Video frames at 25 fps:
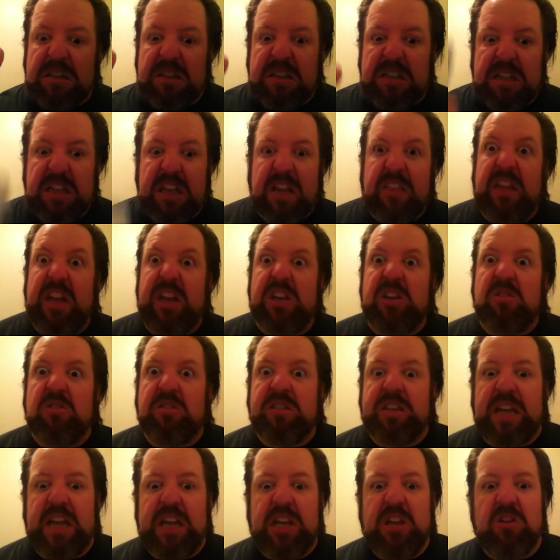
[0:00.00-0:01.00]
Then you
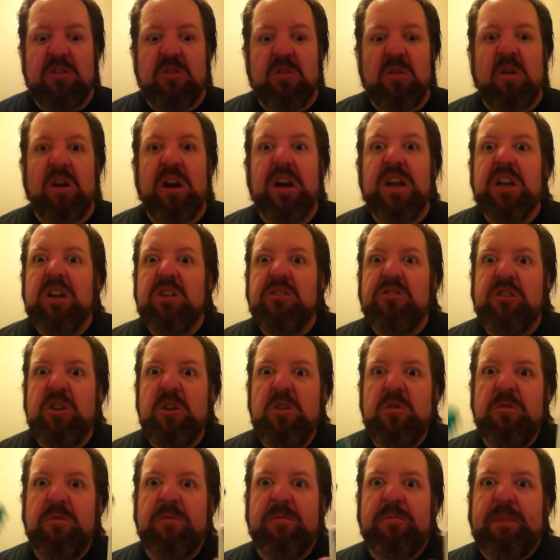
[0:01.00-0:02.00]
take your
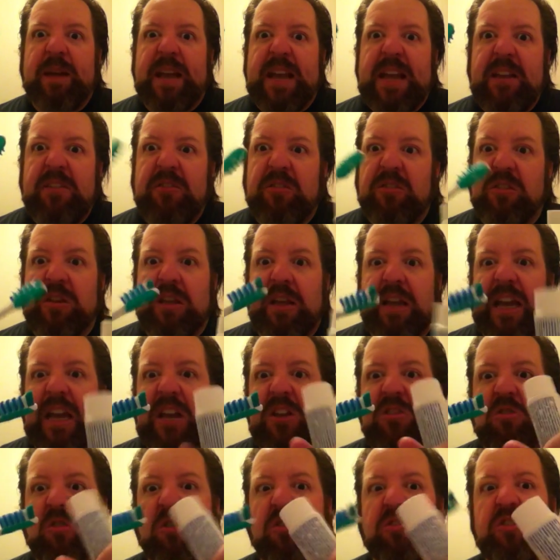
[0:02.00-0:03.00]
toothpaste and
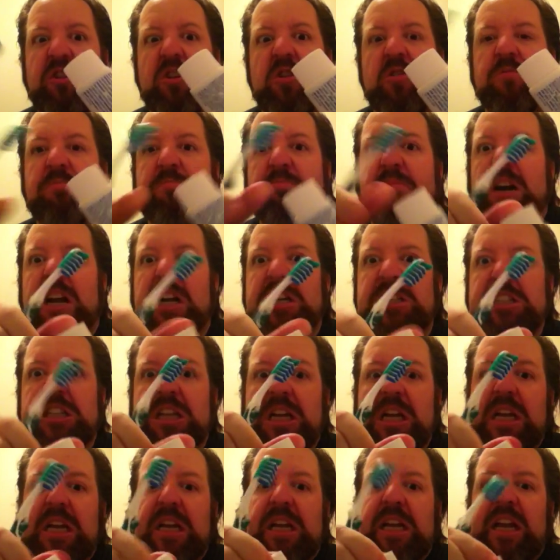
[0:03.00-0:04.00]
your toothbrush
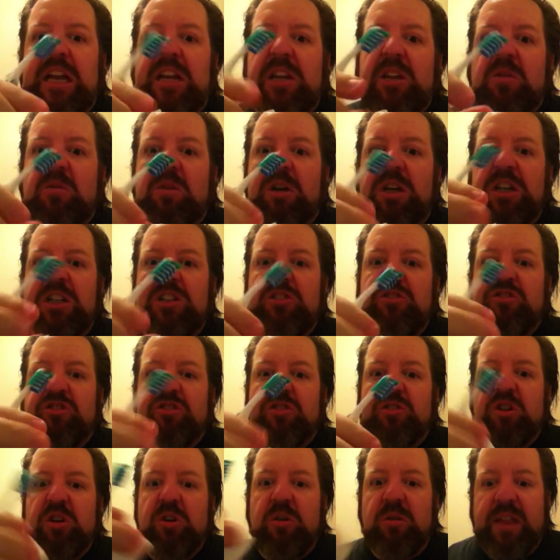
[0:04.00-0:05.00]
and you
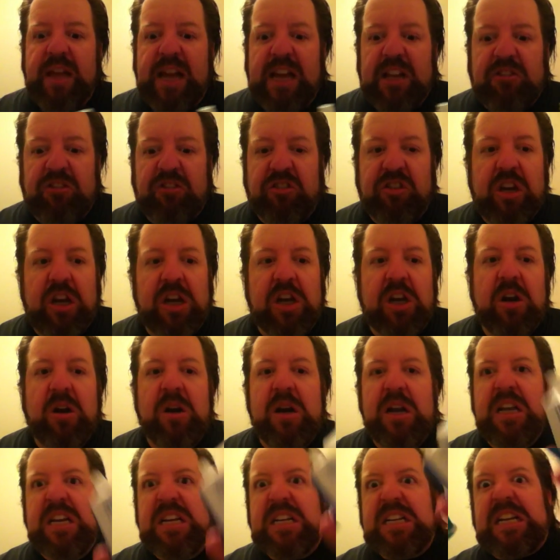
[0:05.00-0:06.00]
unscrew that sucker,
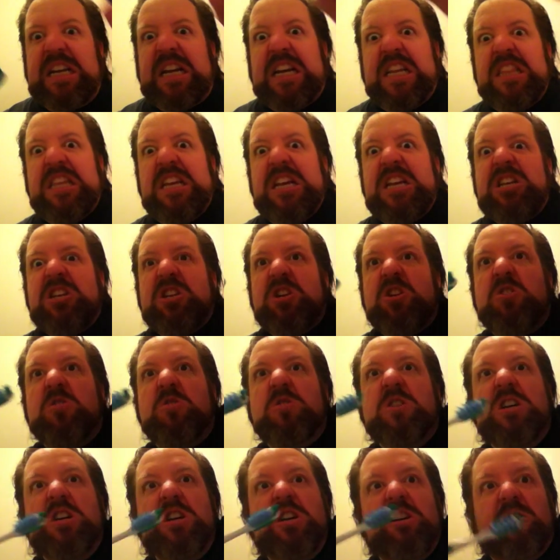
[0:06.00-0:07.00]
and then you,
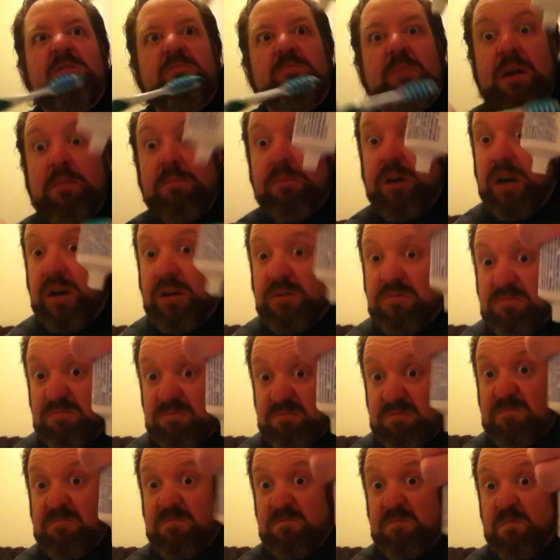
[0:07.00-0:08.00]
remember,
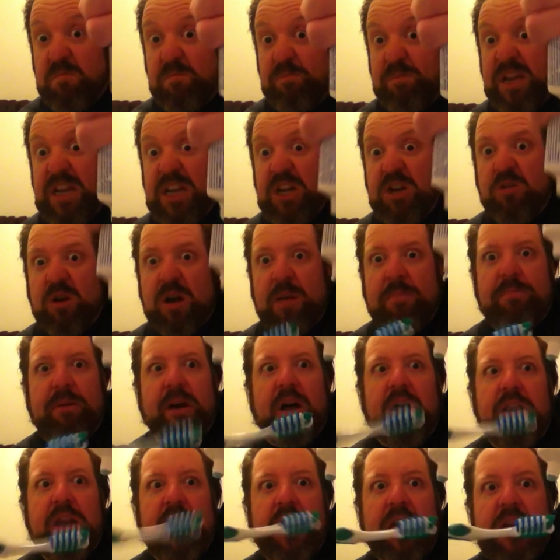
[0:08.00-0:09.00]
big grip
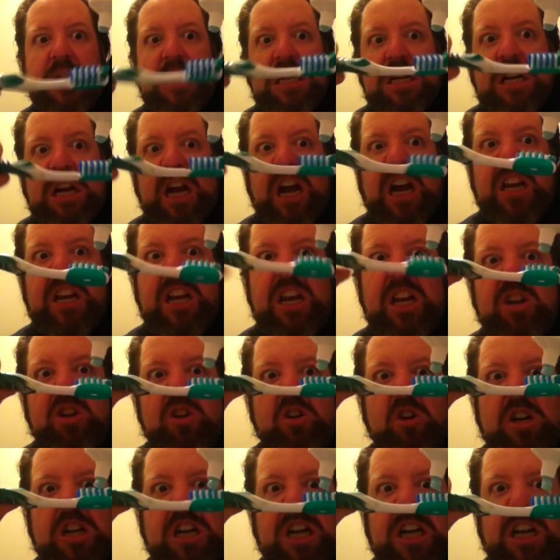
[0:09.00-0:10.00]
on it, and then
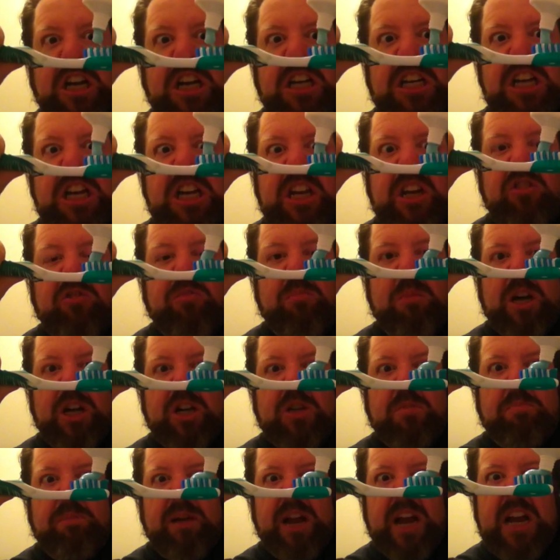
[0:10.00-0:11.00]
you're gonna get as
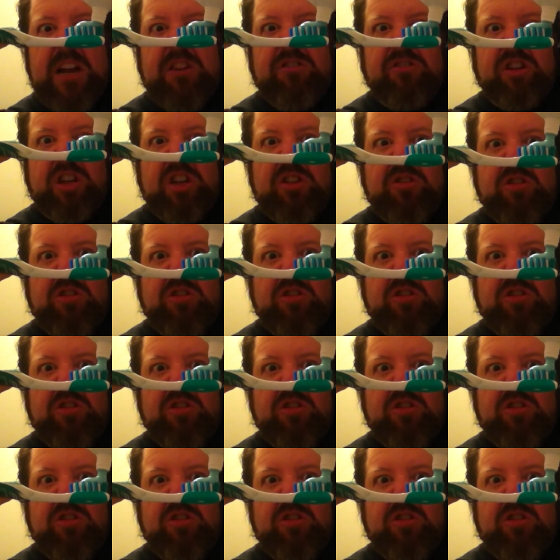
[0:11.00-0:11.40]
much paste as you